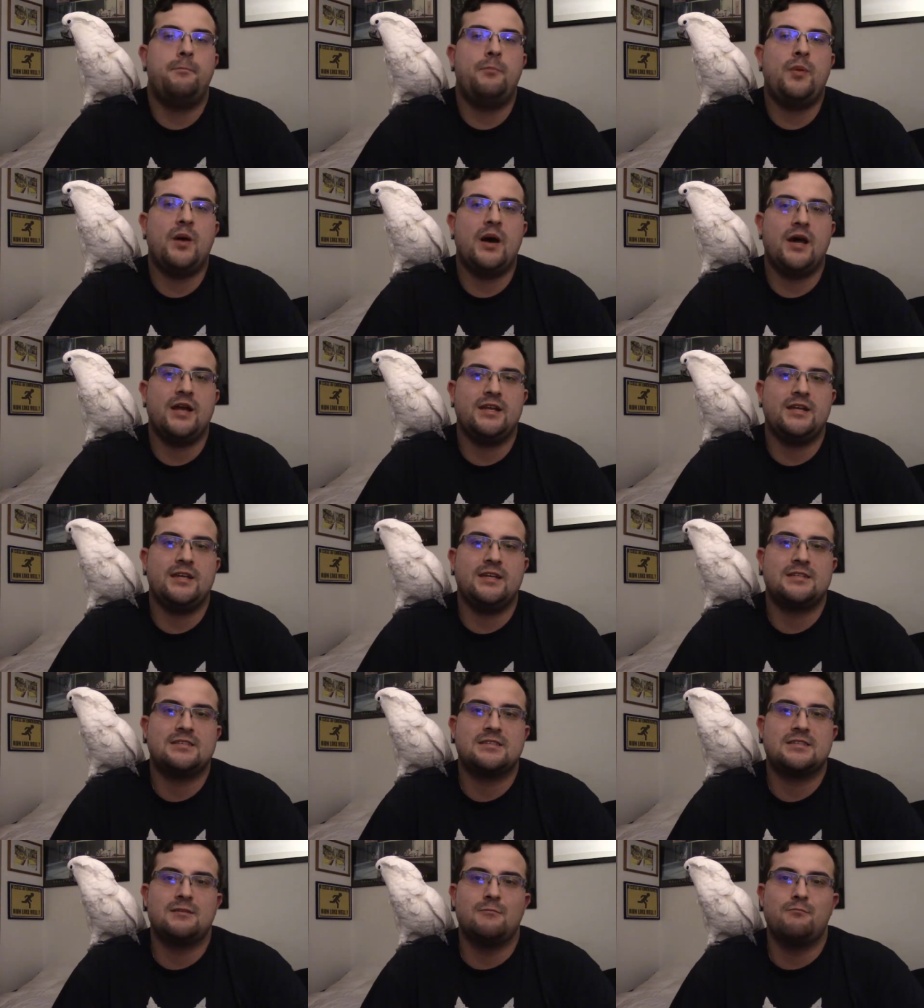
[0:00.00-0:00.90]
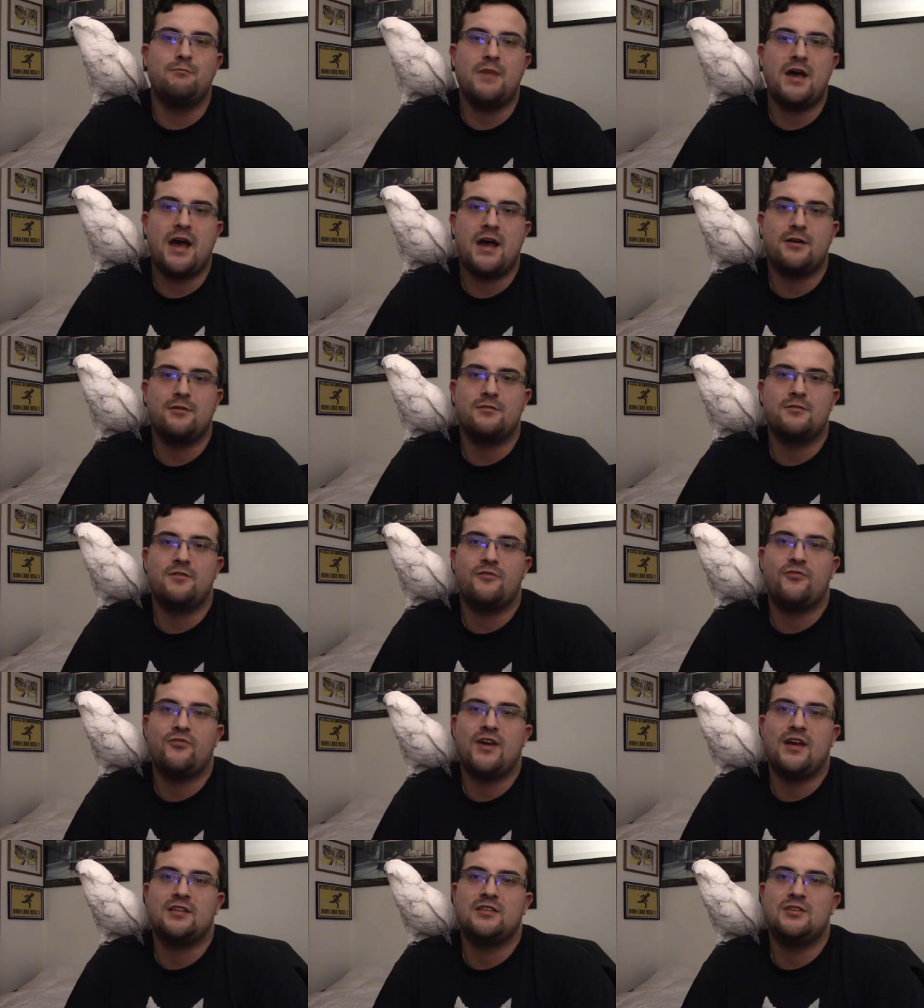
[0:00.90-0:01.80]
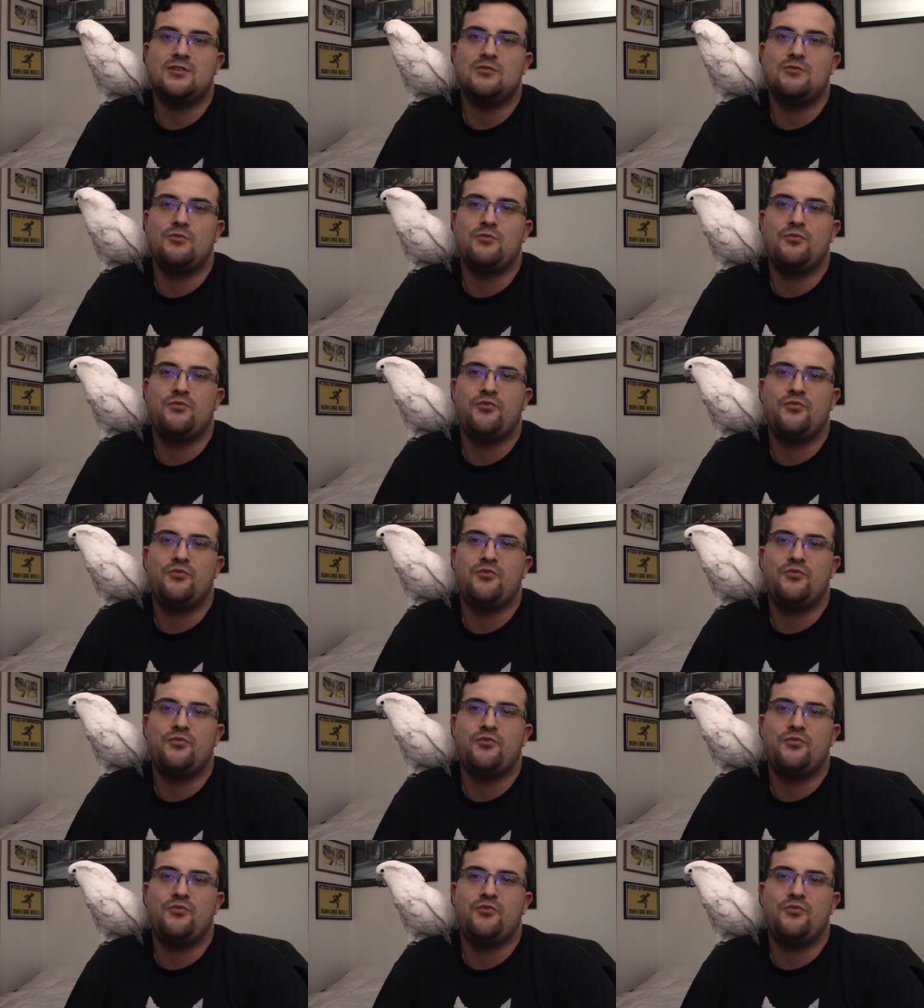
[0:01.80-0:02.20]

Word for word: But it's the matter of the fact that you